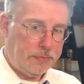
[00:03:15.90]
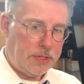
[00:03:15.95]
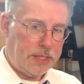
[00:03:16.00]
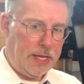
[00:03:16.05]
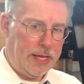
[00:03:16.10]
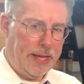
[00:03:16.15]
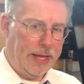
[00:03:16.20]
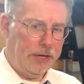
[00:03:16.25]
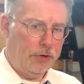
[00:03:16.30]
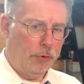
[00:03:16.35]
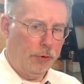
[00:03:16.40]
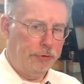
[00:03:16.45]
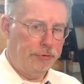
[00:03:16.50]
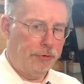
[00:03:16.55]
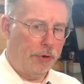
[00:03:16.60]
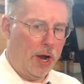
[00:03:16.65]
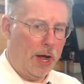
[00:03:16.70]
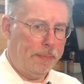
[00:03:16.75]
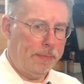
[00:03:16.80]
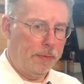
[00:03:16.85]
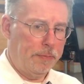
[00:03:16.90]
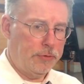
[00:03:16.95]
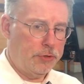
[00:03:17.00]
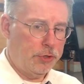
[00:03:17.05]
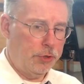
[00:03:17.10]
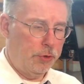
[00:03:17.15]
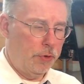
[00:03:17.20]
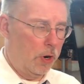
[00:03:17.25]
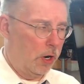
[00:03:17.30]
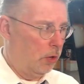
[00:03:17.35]
and or drop them
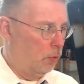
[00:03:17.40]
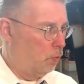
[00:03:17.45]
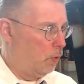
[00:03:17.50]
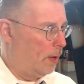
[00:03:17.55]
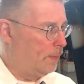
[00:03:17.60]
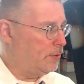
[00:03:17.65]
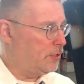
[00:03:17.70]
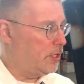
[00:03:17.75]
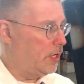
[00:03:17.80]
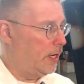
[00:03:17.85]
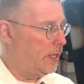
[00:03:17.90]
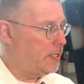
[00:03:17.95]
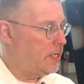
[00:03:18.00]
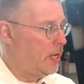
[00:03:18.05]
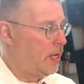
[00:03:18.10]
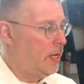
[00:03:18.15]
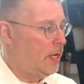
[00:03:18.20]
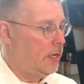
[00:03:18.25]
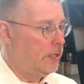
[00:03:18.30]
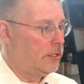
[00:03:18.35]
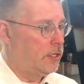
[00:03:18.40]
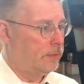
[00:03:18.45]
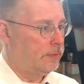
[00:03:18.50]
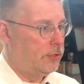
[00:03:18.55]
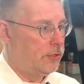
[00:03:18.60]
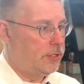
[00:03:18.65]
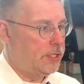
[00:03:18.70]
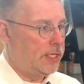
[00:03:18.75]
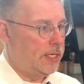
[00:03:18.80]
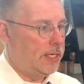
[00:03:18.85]
to our website,
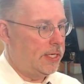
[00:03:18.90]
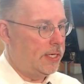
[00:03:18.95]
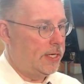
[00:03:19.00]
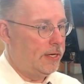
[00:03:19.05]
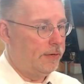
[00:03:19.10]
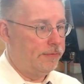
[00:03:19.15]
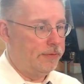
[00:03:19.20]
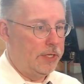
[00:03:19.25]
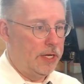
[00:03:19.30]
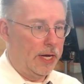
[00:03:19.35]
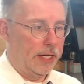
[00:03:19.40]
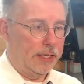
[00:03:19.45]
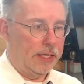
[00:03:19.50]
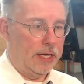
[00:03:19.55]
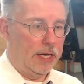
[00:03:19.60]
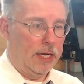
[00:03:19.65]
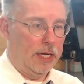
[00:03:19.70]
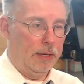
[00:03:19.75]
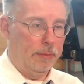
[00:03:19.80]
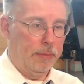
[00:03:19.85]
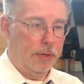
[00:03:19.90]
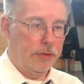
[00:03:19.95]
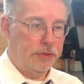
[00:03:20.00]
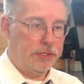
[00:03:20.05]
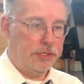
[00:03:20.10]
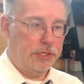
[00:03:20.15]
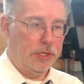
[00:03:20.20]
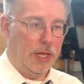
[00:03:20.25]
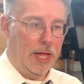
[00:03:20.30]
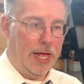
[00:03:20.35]

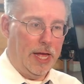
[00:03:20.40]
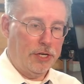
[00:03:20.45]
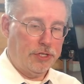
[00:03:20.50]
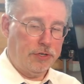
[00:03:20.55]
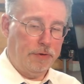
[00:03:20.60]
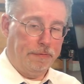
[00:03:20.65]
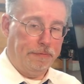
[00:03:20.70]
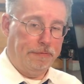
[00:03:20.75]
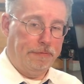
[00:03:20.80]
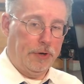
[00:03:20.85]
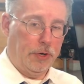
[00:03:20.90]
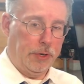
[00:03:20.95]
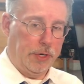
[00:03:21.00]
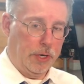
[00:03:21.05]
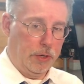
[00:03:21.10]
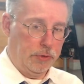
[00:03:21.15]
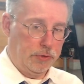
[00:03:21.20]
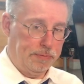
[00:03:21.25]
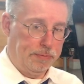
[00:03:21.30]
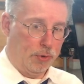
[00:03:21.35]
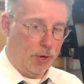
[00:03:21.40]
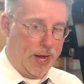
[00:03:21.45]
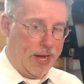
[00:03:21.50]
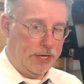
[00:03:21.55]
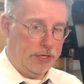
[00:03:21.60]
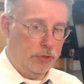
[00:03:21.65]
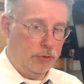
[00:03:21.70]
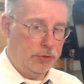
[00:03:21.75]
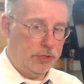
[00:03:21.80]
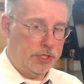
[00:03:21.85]
wdef.com/photos.
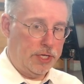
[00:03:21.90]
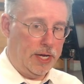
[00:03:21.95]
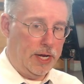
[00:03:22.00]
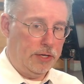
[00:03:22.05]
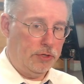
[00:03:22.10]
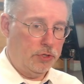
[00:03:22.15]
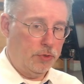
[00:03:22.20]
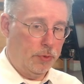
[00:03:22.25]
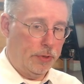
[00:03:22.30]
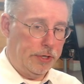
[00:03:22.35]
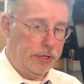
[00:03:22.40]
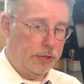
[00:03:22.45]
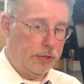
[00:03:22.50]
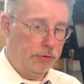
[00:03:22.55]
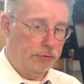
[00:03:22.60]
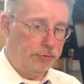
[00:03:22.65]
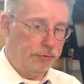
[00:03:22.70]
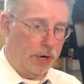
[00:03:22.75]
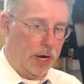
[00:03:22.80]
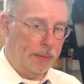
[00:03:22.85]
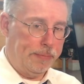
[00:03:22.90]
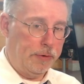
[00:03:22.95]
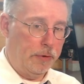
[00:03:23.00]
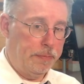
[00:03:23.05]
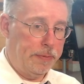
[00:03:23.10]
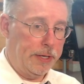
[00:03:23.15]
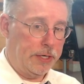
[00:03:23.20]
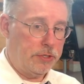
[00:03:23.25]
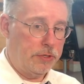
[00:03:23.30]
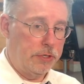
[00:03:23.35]
Brand new site to where you can drop your
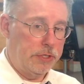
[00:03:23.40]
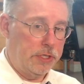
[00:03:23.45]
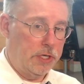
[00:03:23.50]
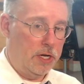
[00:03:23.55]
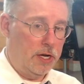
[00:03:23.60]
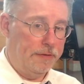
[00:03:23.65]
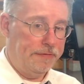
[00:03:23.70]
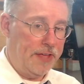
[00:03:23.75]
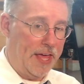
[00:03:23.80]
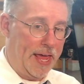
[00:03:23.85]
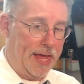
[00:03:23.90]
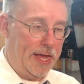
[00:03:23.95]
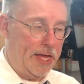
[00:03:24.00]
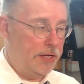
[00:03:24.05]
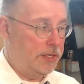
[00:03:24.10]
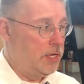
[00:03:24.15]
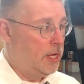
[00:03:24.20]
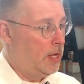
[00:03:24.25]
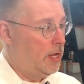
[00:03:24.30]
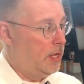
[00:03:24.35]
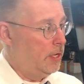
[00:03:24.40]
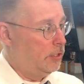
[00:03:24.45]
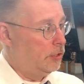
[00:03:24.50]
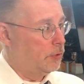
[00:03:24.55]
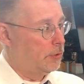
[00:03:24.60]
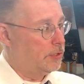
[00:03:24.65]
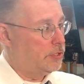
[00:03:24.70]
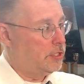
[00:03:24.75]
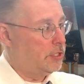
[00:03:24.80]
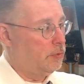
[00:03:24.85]
pictures off, and
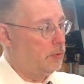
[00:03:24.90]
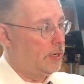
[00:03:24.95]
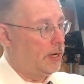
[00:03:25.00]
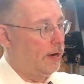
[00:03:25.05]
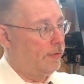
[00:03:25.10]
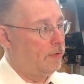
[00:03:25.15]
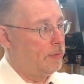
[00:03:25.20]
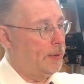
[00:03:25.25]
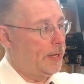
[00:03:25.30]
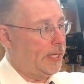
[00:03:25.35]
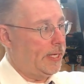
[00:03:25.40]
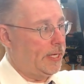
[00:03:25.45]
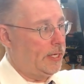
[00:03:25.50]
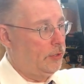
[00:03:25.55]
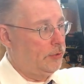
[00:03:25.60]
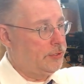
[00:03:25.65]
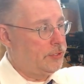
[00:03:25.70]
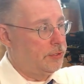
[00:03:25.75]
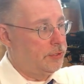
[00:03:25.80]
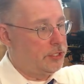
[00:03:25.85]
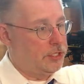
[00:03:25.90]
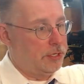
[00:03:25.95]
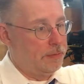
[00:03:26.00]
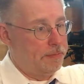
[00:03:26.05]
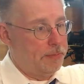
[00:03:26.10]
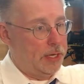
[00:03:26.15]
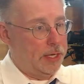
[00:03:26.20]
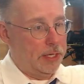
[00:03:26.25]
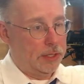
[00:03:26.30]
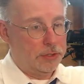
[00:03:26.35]
you can see what everybody else is
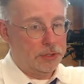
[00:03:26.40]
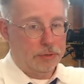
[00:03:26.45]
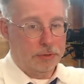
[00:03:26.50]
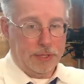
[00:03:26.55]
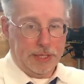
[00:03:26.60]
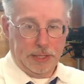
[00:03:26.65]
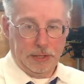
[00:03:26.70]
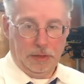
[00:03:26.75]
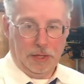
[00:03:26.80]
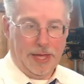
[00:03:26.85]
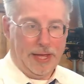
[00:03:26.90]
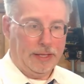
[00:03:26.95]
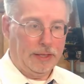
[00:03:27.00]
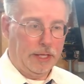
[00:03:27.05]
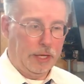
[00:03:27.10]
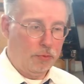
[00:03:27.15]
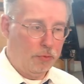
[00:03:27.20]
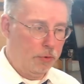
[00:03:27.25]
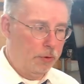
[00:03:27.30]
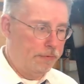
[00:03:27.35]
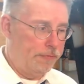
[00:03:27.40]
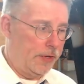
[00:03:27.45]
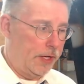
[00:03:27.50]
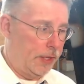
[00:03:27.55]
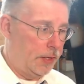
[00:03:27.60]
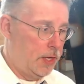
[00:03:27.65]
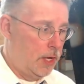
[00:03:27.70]
submitting to the Langley Roofing